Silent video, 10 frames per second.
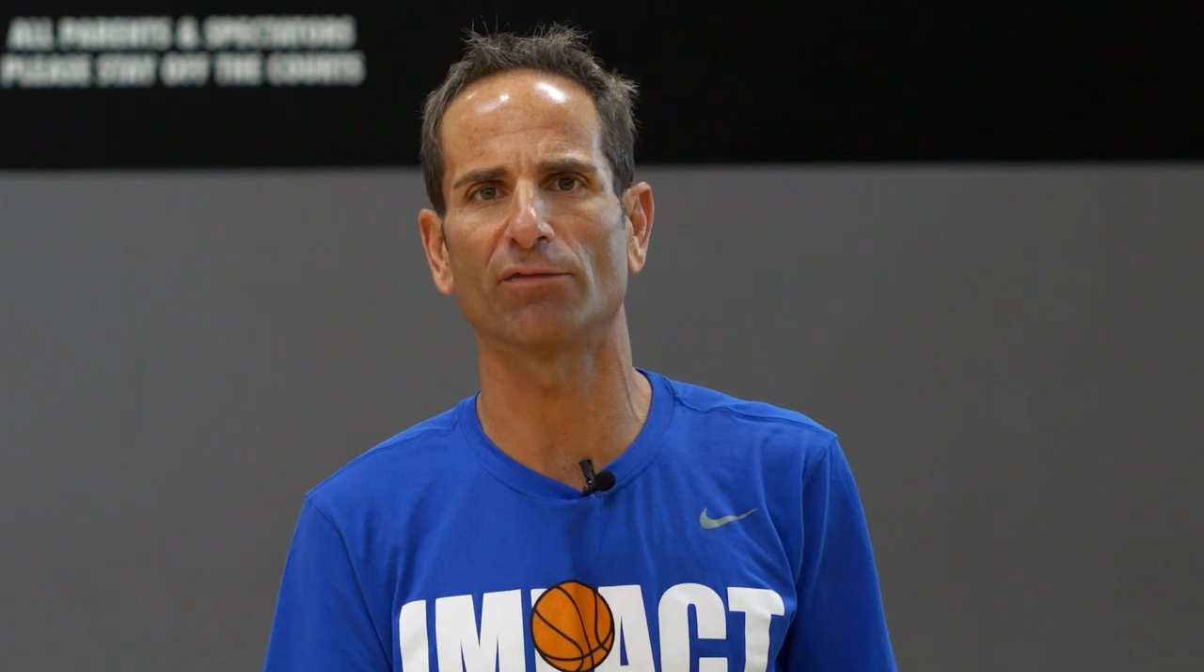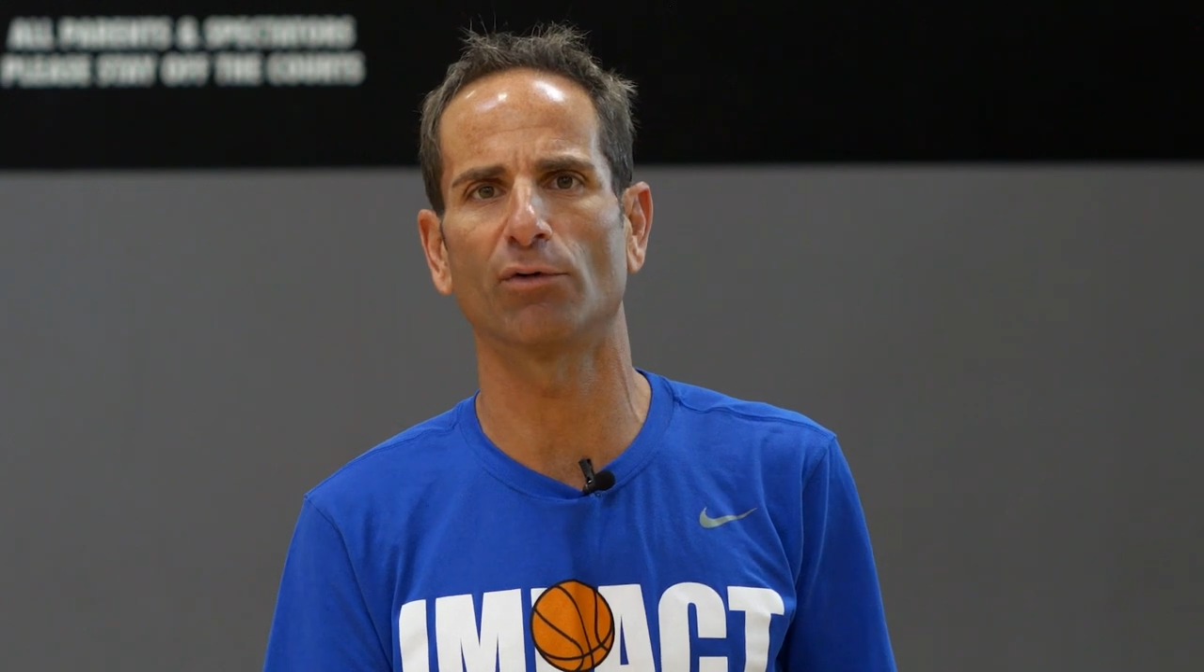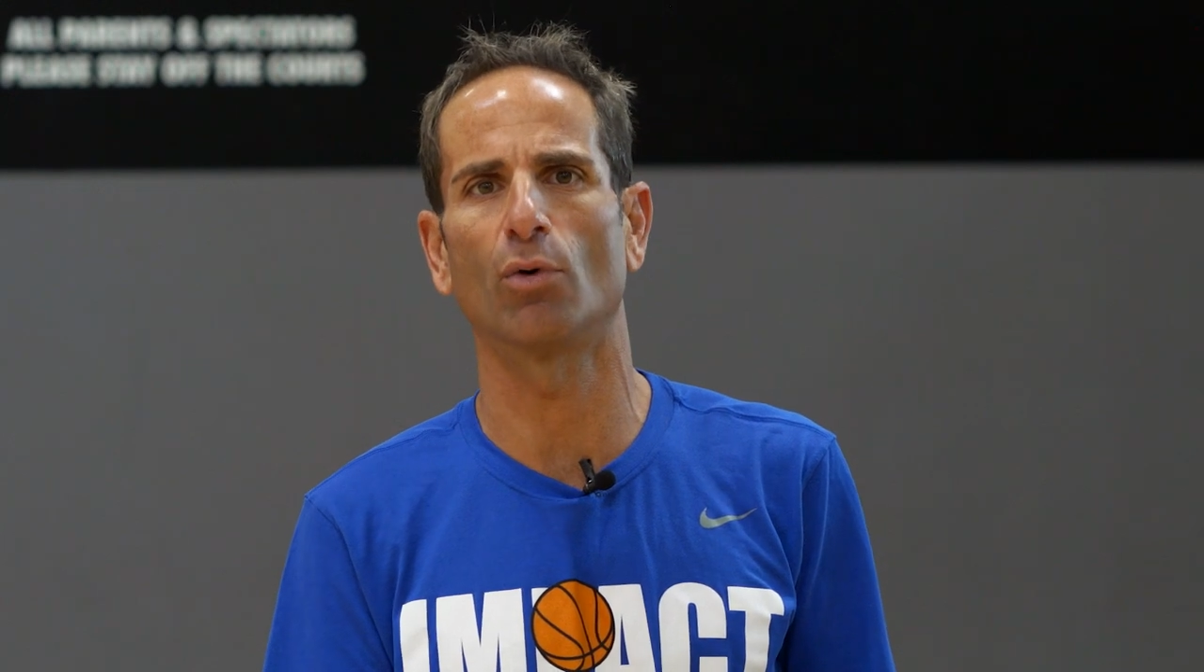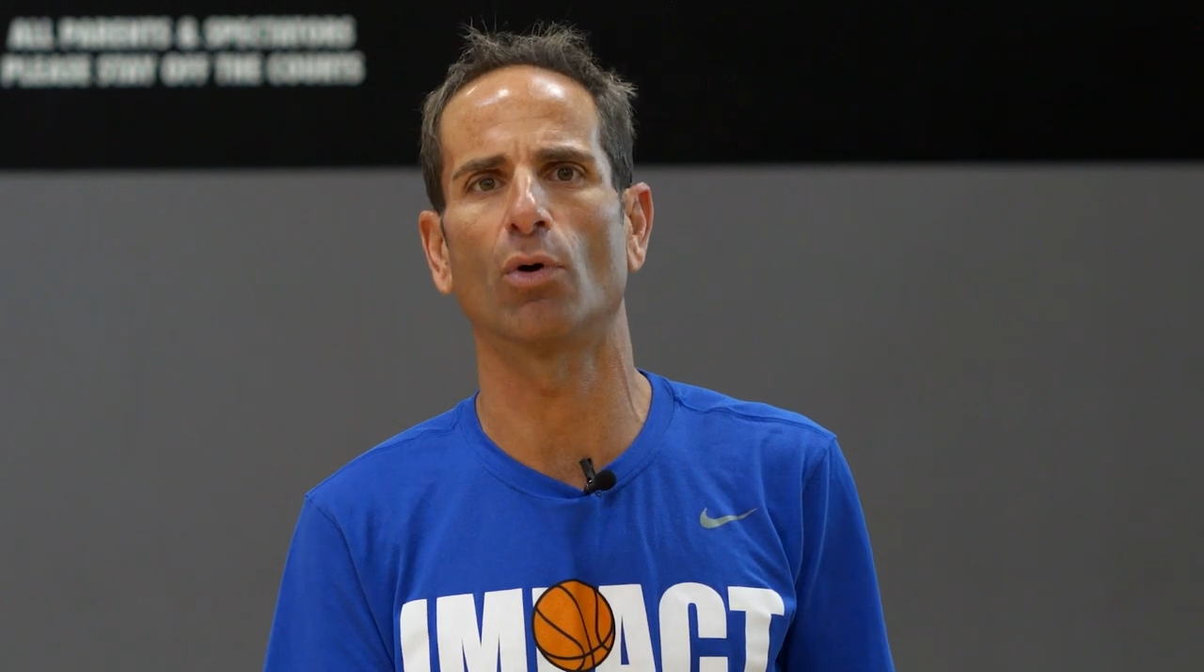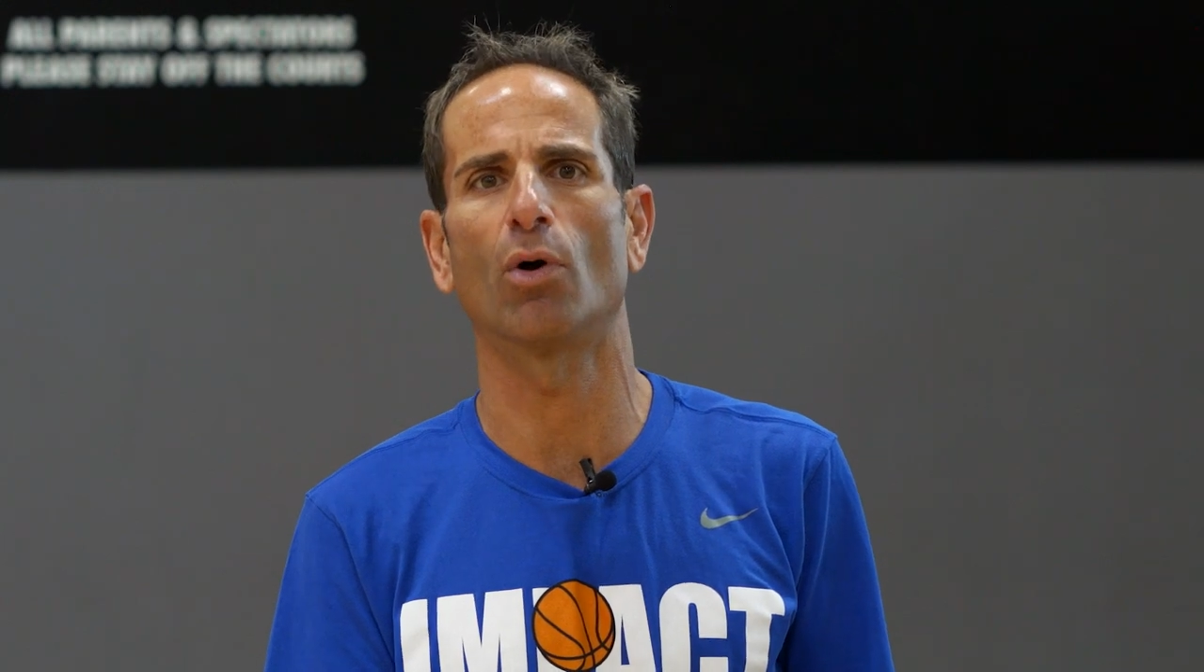
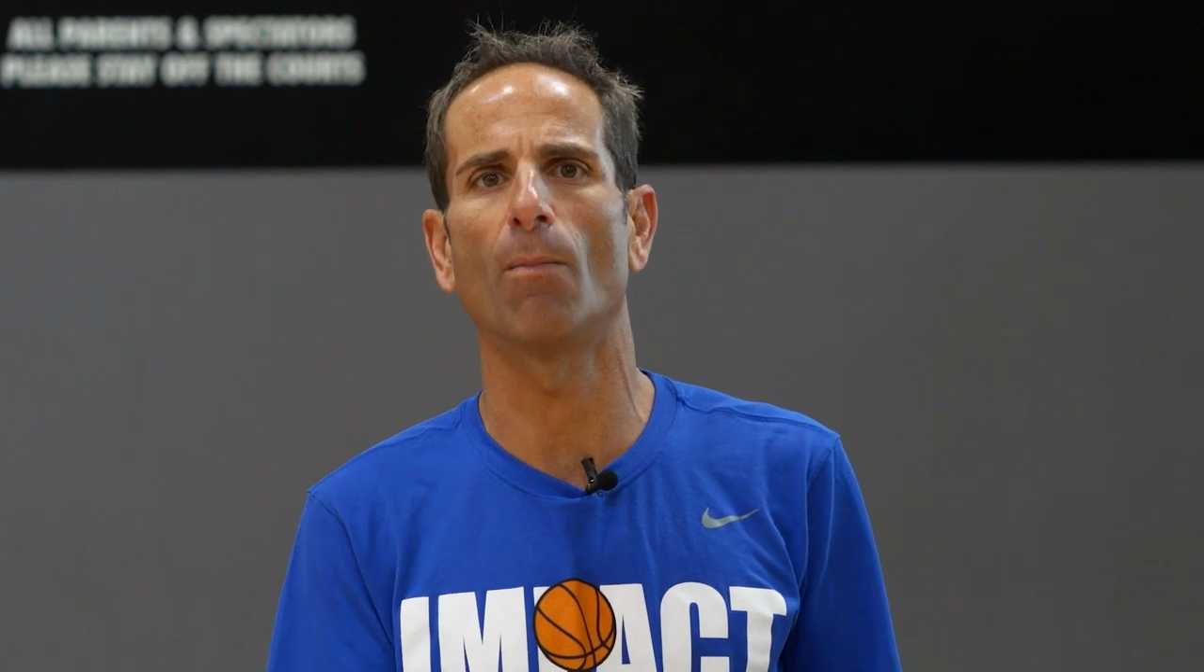floor or a